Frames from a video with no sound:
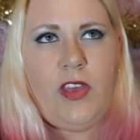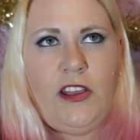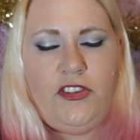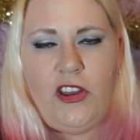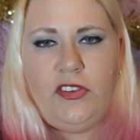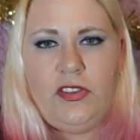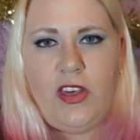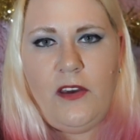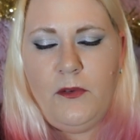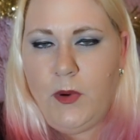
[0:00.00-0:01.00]

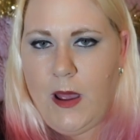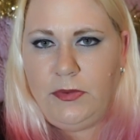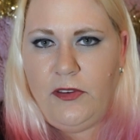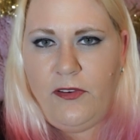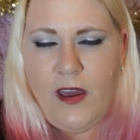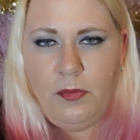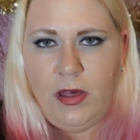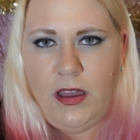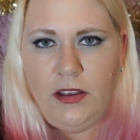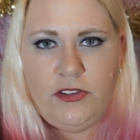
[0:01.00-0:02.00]
The Ramsey
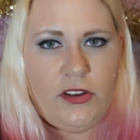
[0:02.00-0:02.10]
family